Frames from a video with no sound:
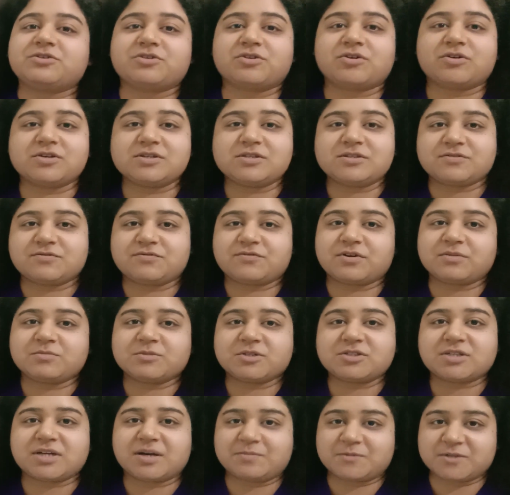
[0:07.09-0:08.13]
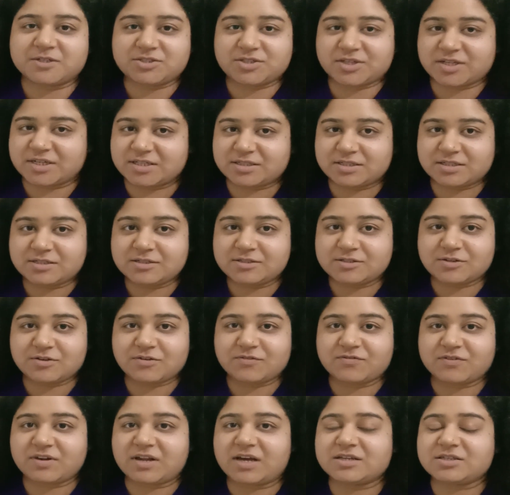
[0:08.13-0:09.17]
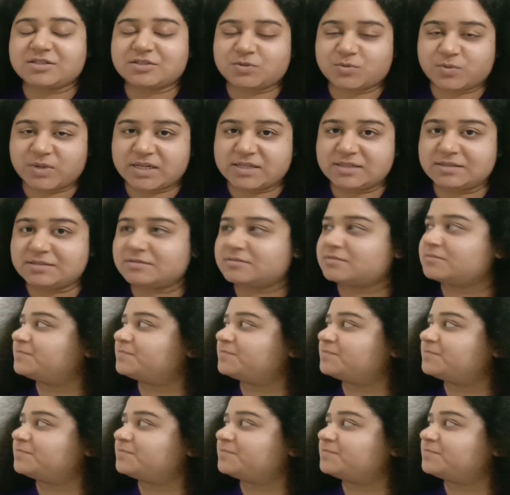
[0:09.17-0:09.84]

cross from the chapter genetics of class 12.